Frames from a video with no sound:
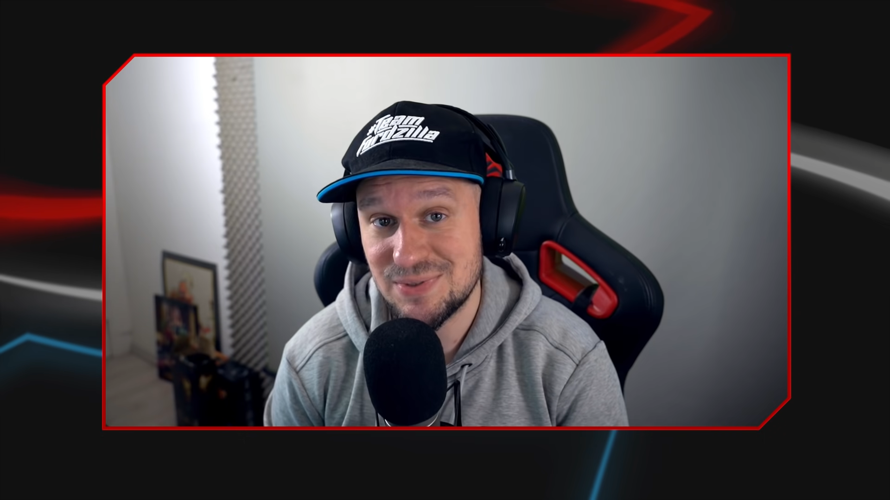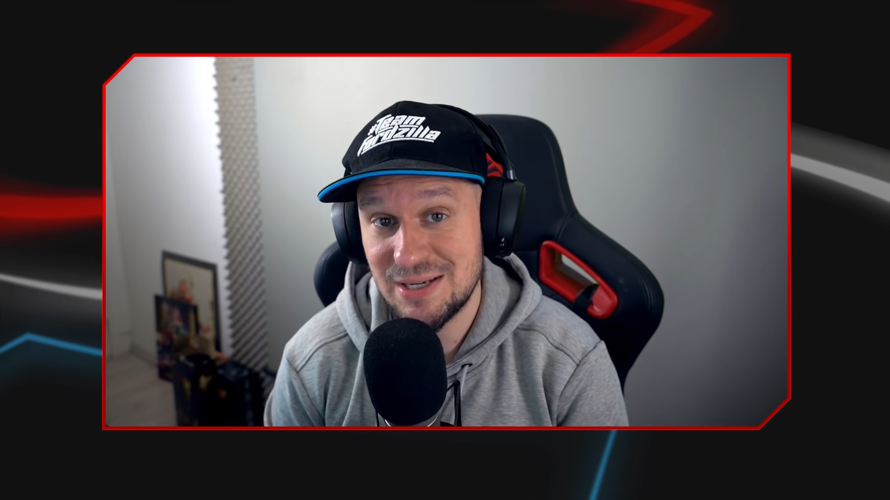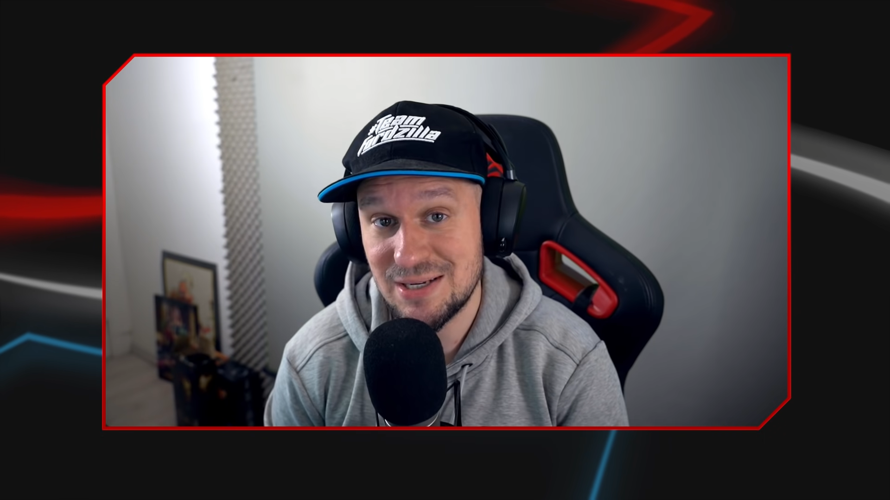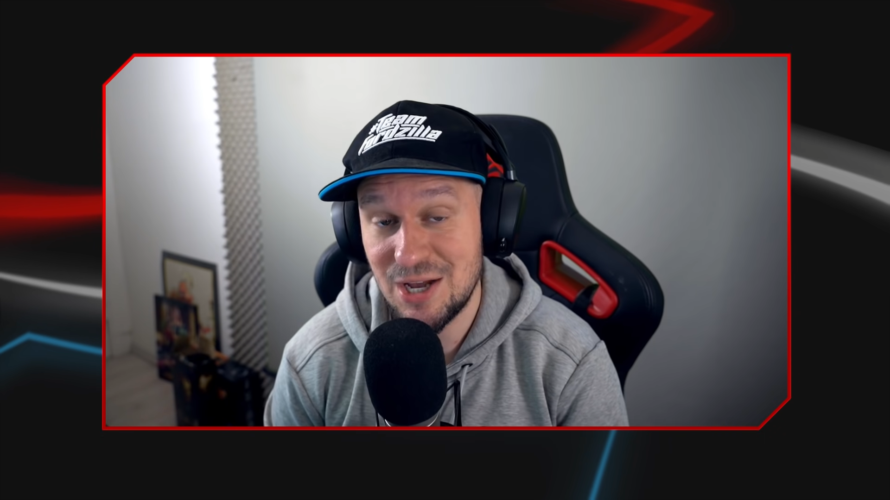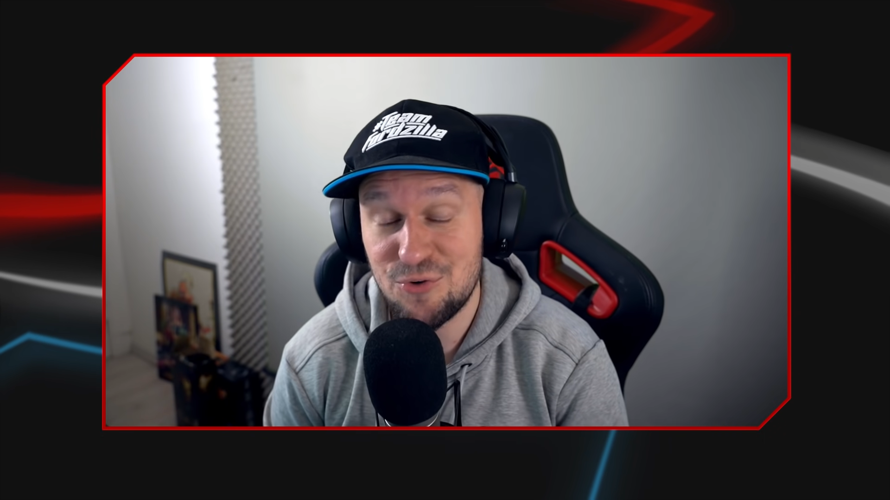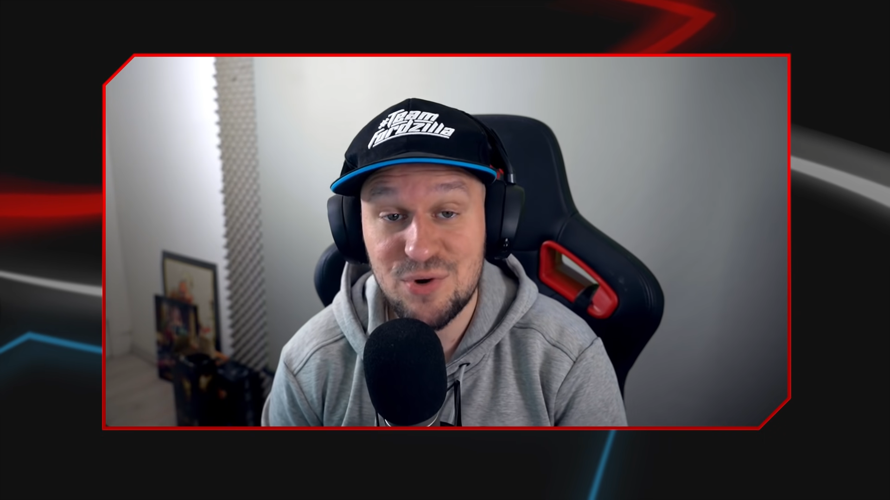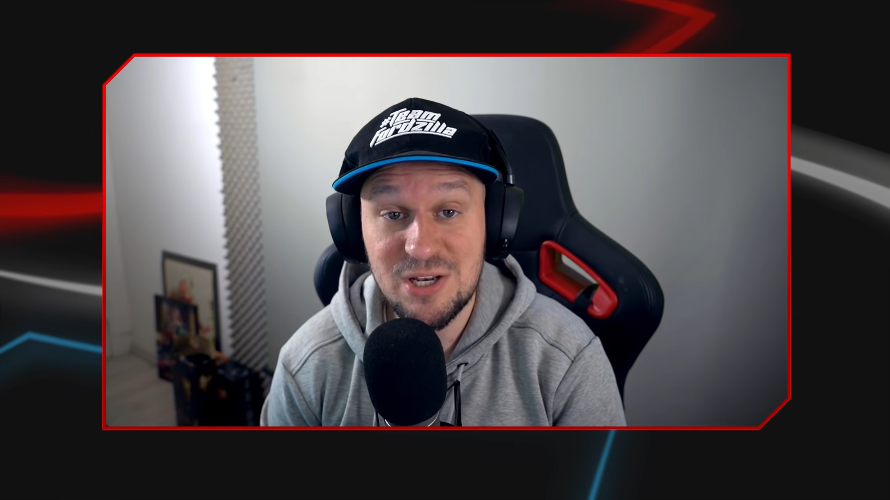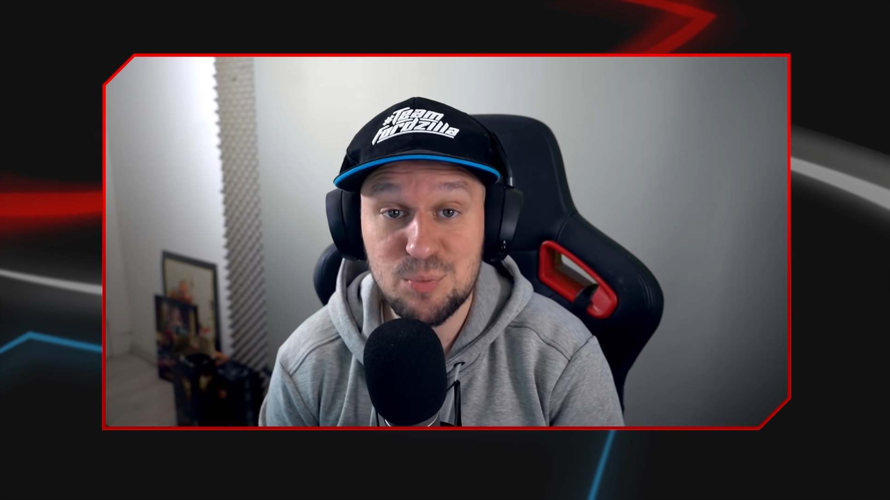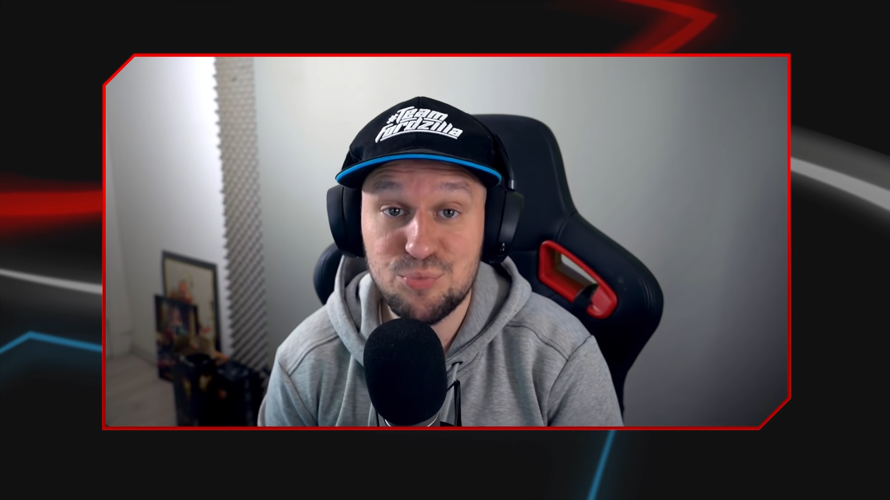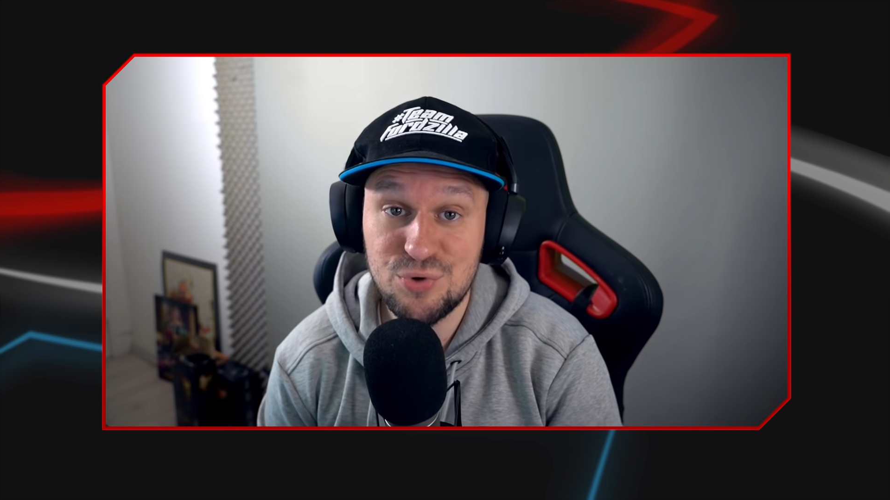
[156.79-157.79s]
and I
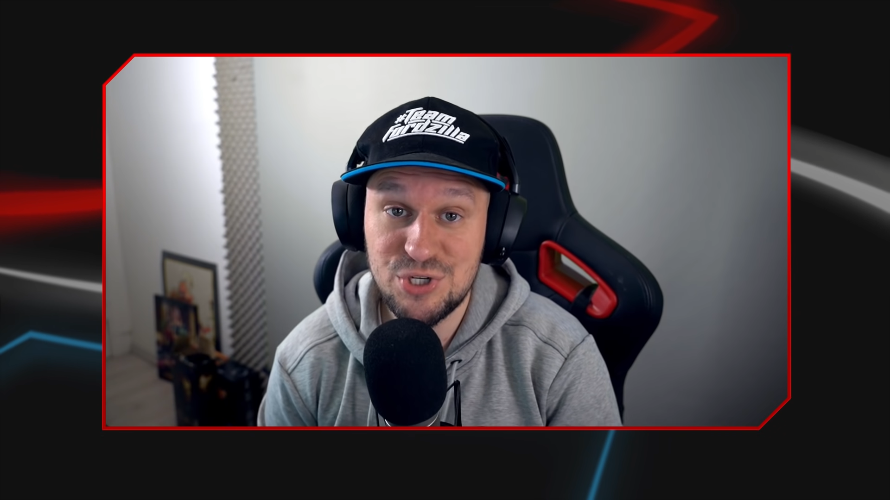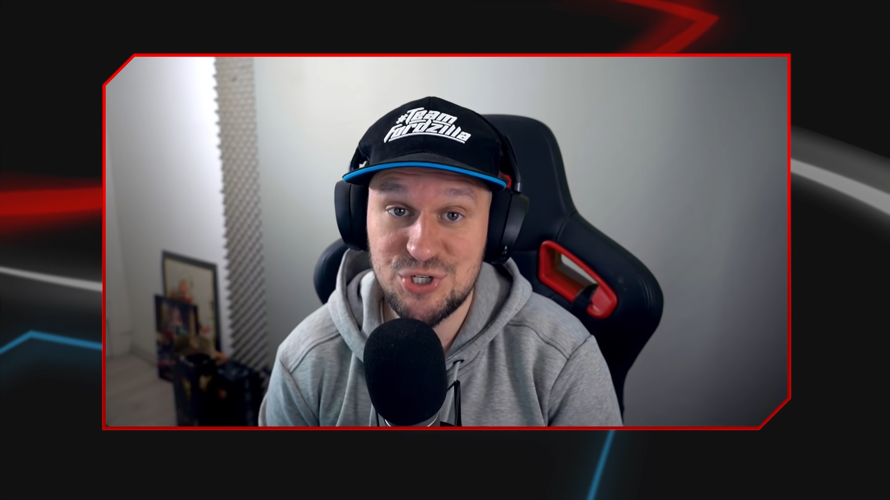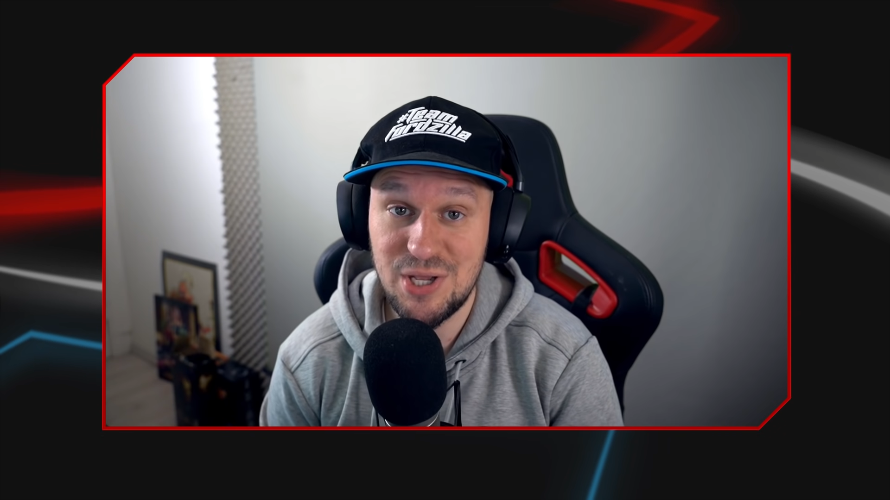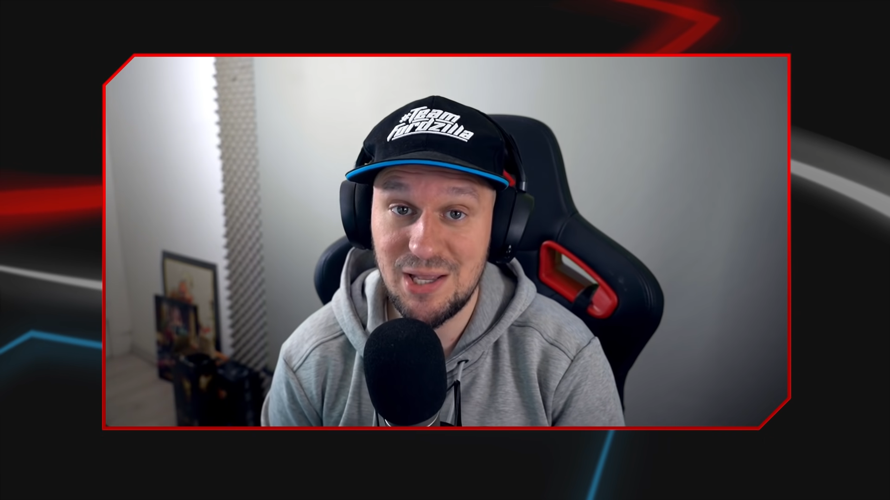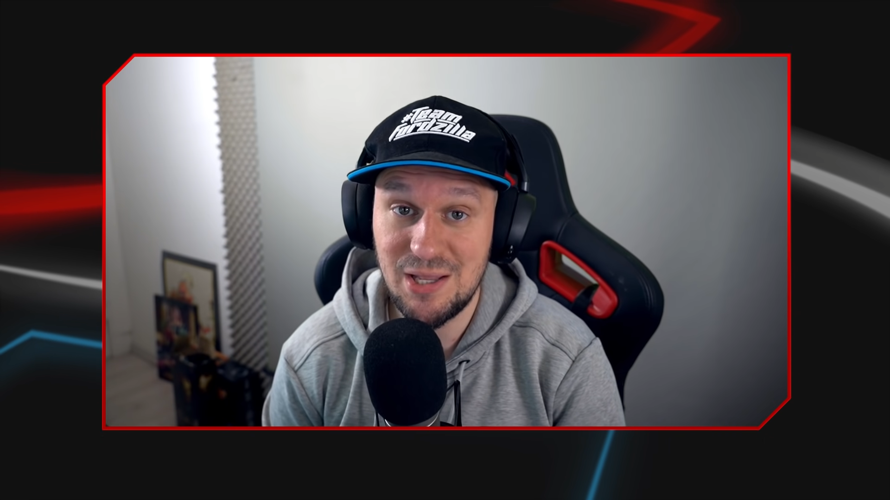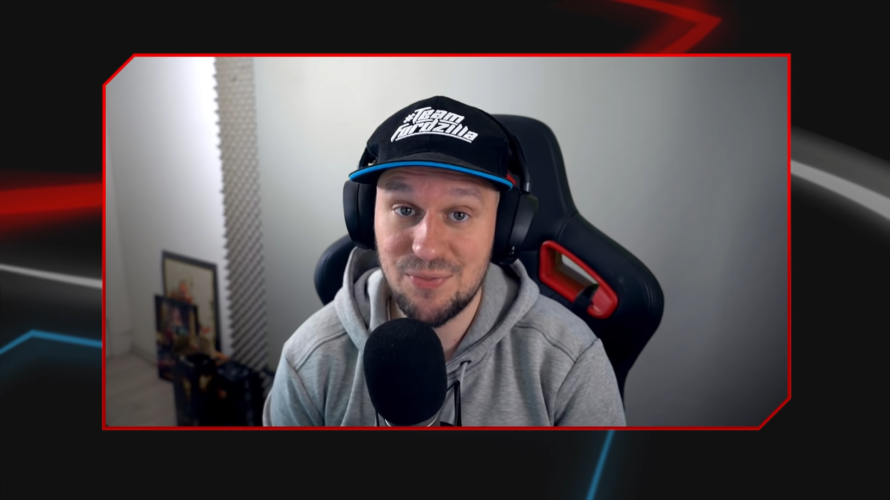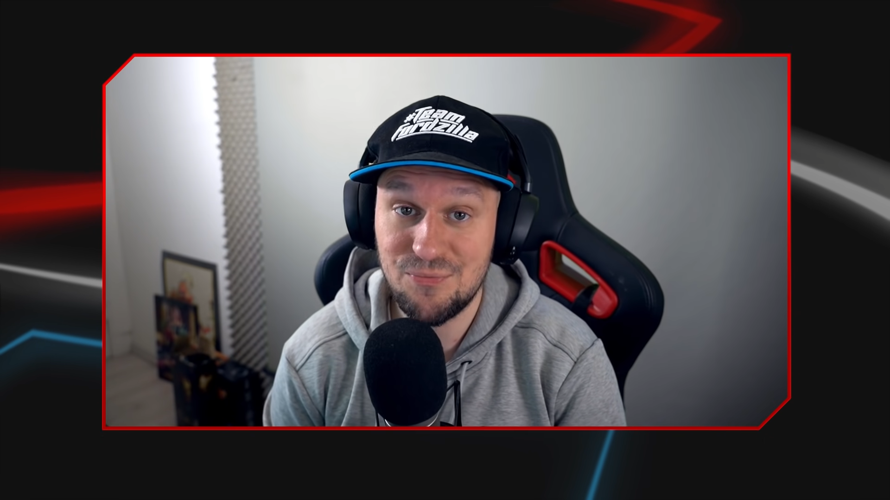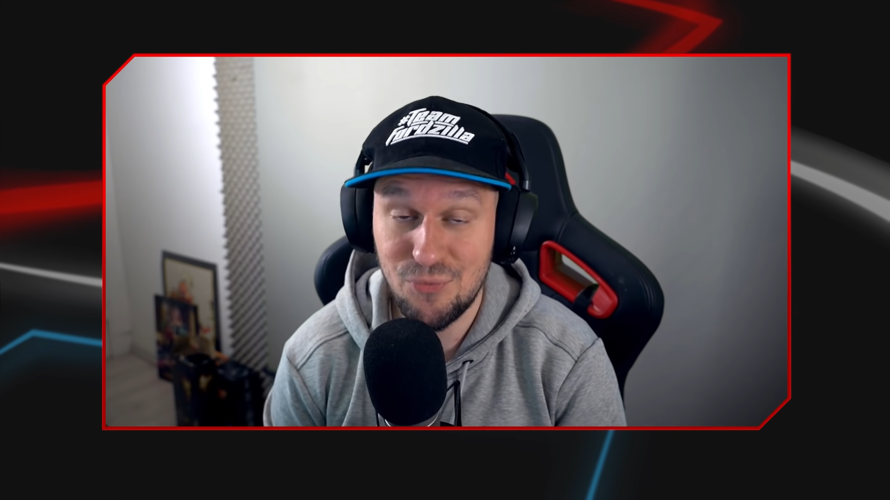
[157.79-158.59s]
really appreciate